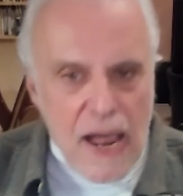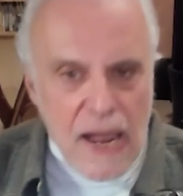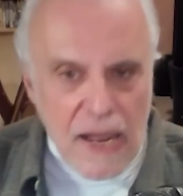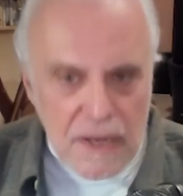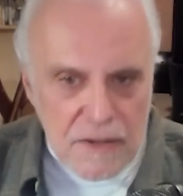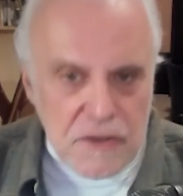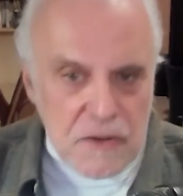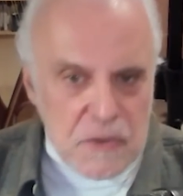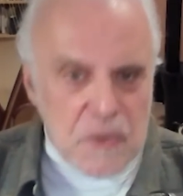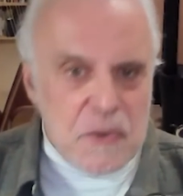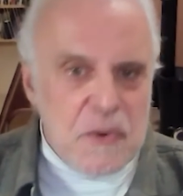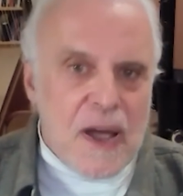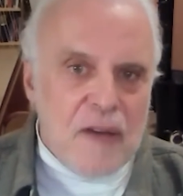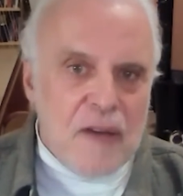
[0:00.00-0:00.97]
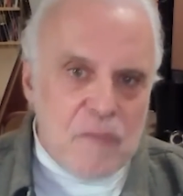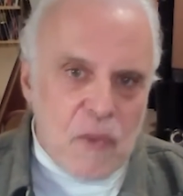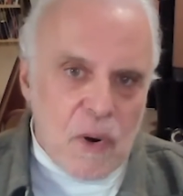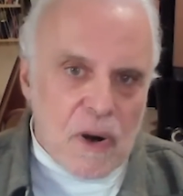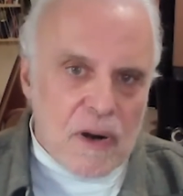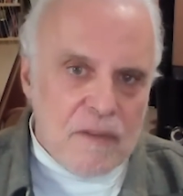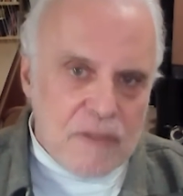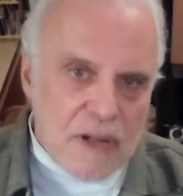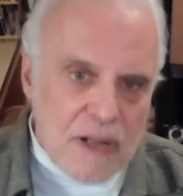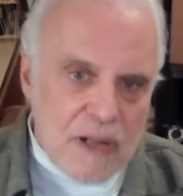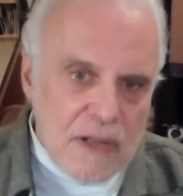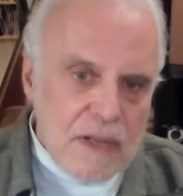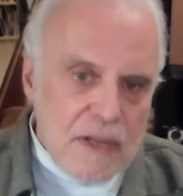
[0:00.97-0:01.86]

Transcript: and you have more of a